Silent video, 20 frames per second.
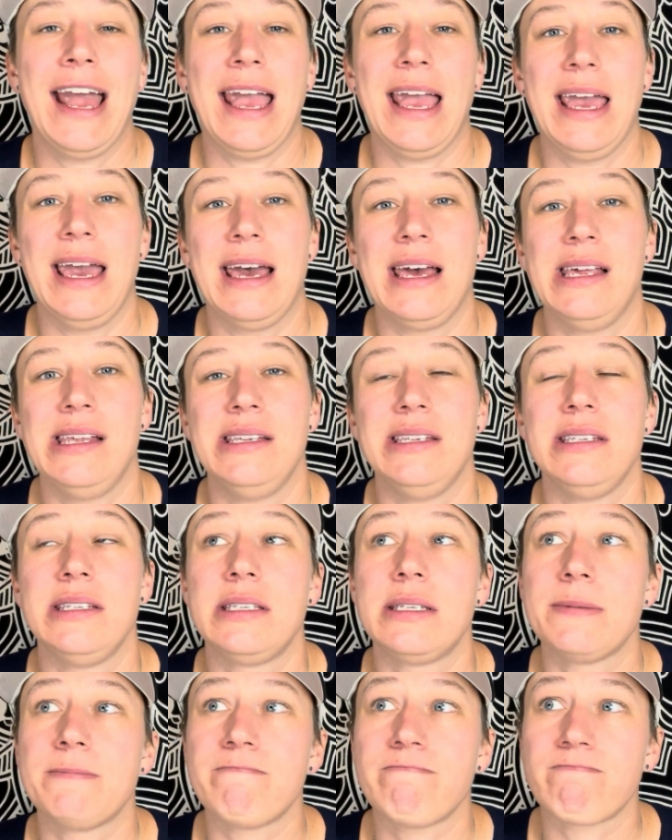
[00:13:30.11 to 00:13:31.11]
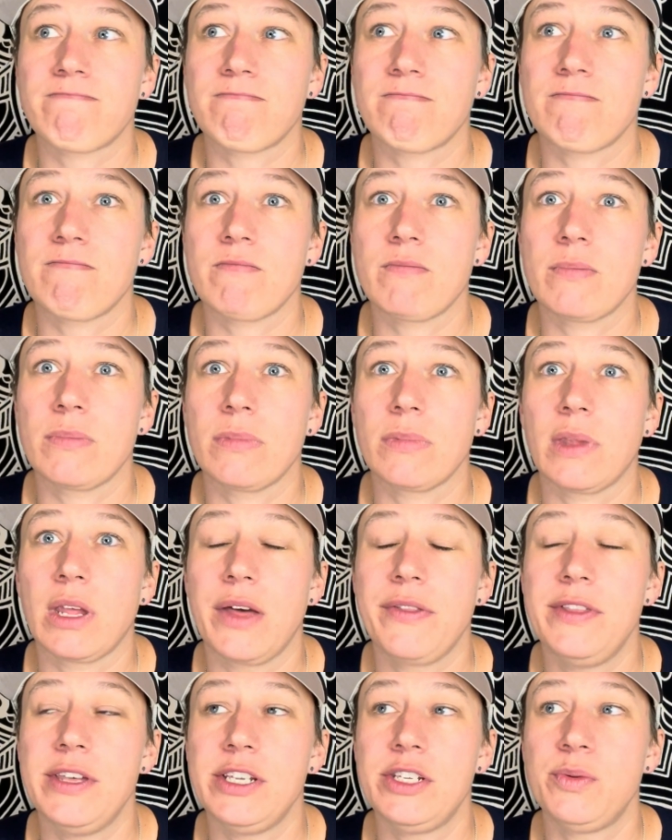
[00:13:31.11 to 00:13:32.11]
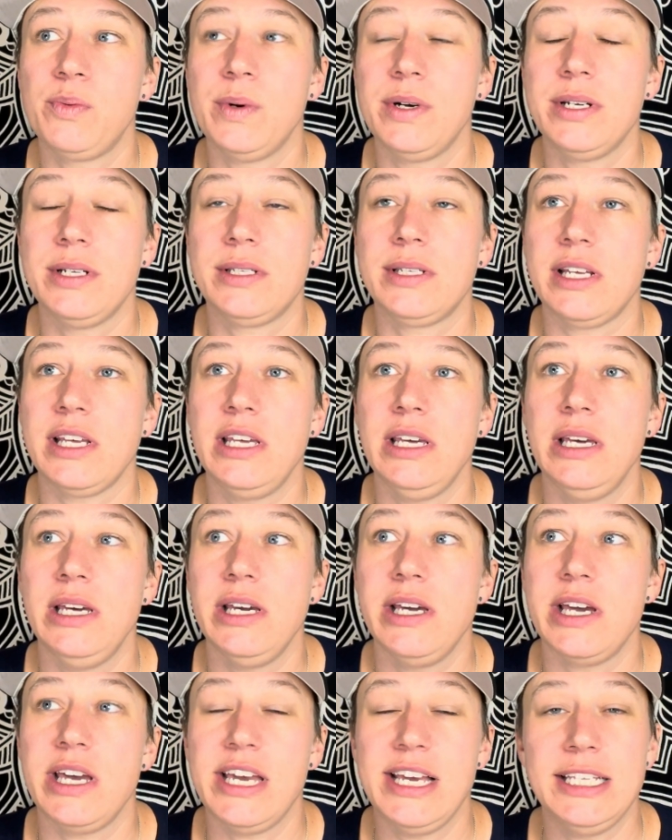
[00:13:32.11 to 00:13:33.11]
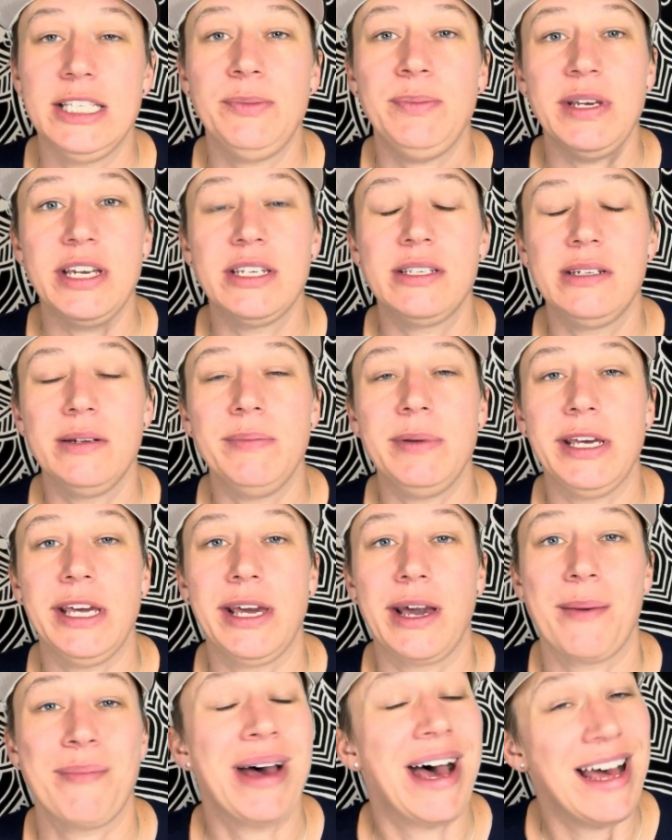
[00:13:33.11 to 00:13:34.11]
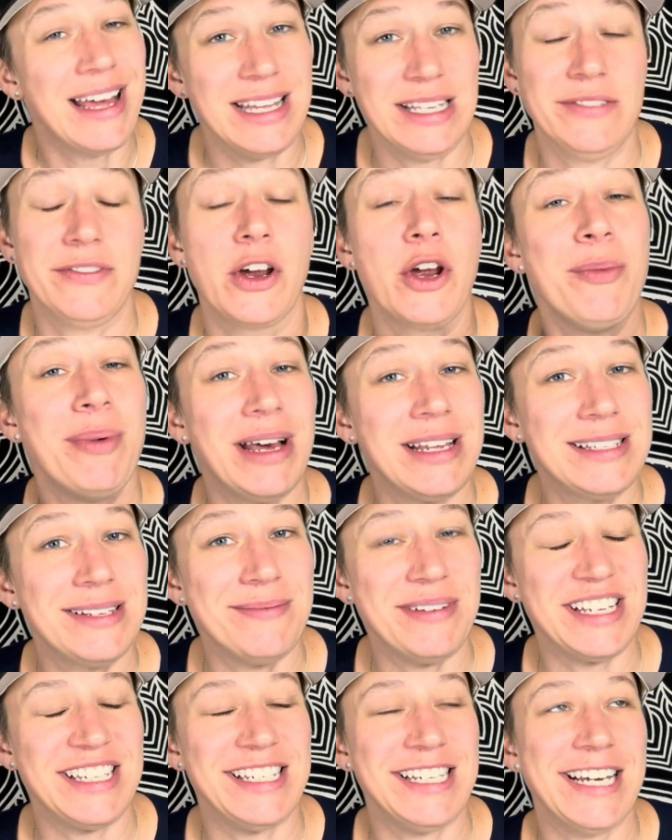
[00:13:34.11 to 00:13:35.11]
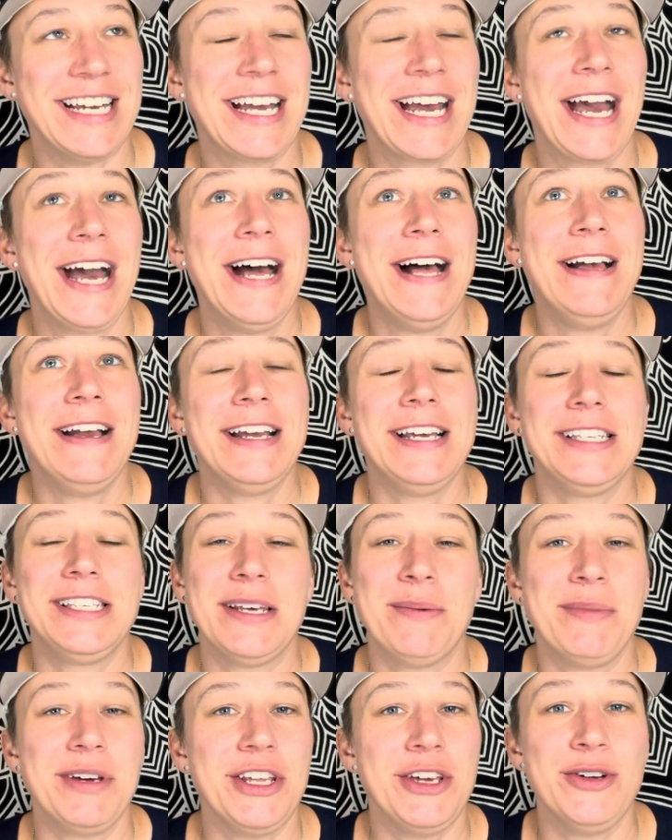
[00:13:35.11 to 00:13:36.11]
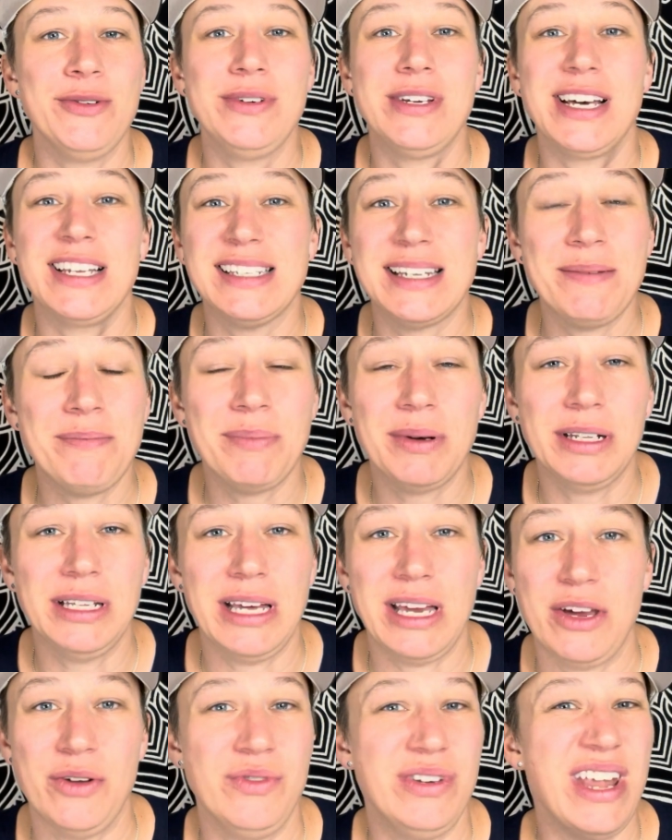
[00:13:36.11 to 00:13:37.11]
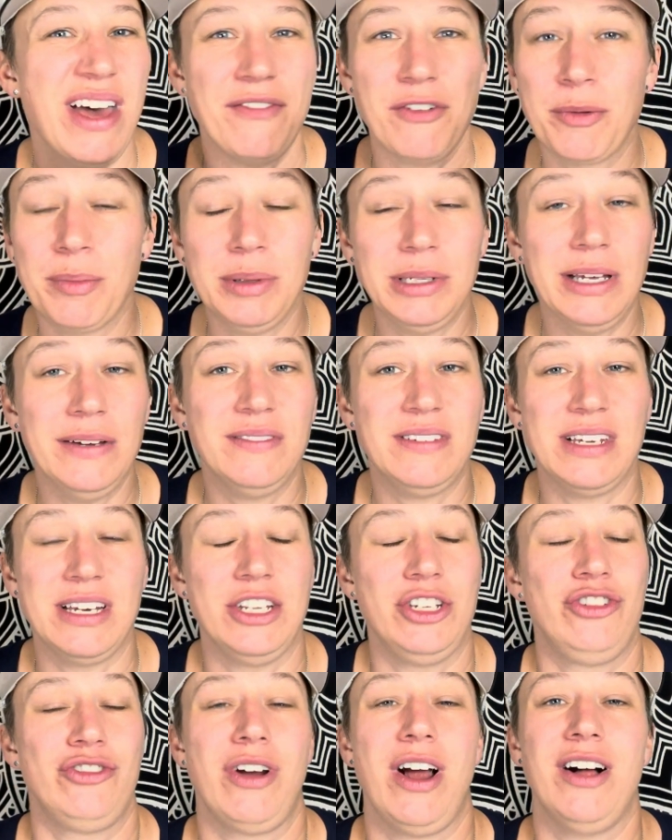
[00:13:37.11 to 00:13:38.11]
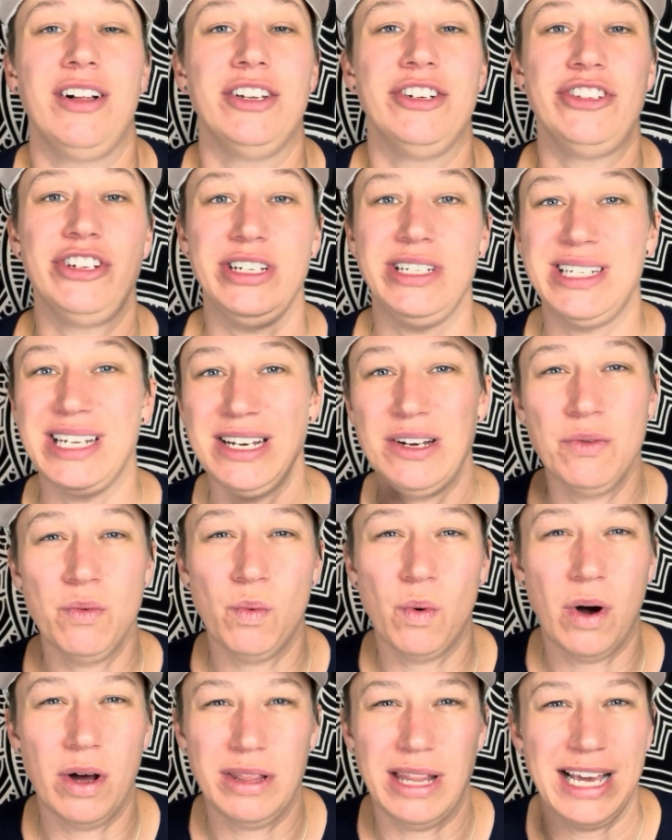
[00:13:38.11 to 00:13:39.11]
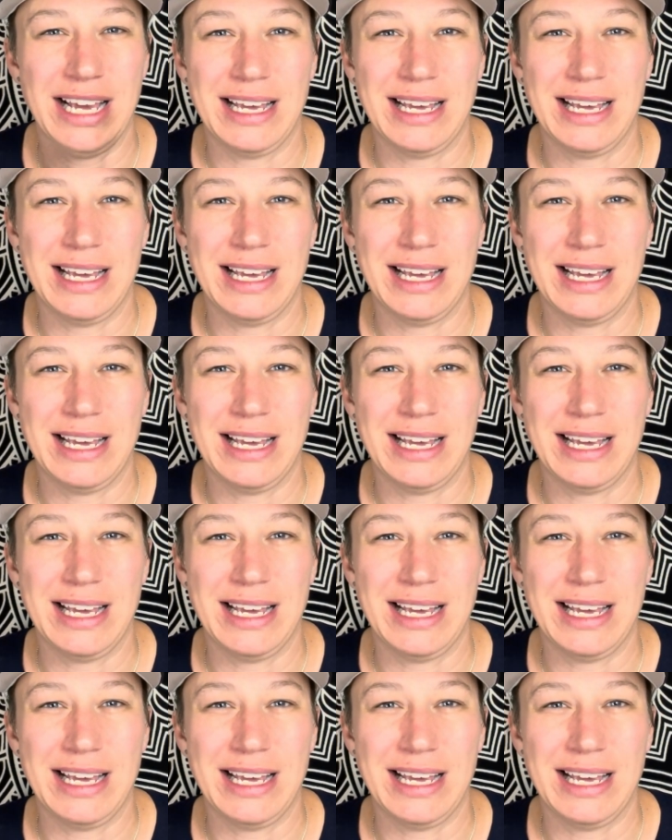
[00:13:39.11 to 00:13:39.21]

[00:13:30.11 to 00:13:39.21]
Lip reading: And this was, he speaks to being he's very pessimistic. He's somebody who'd never believed in astrology, didn't want,